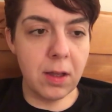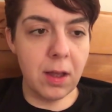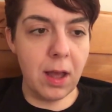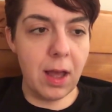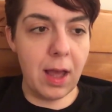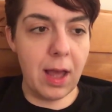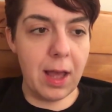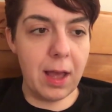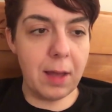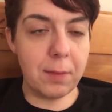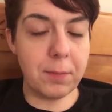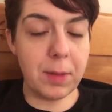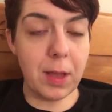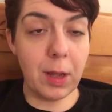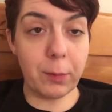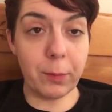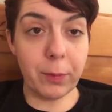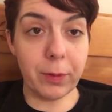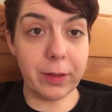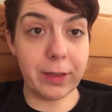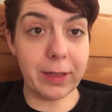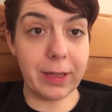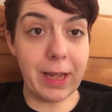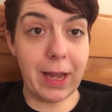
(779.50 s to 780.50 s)
I'm not
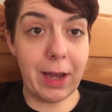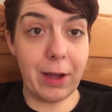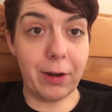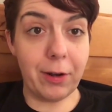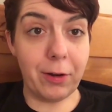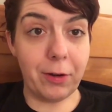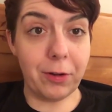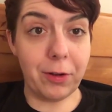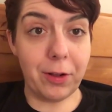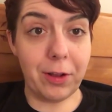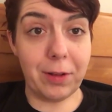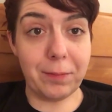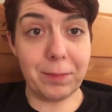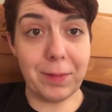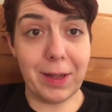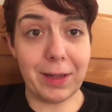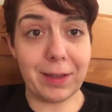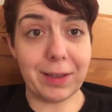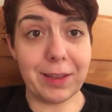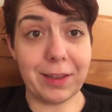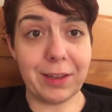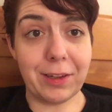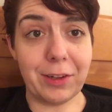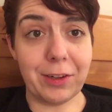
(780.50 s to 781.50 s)
working out at all. I'm not
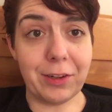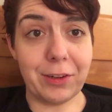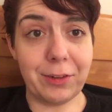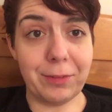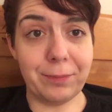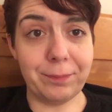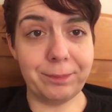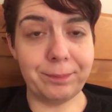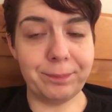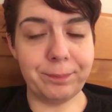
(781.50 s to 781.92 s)
cleared.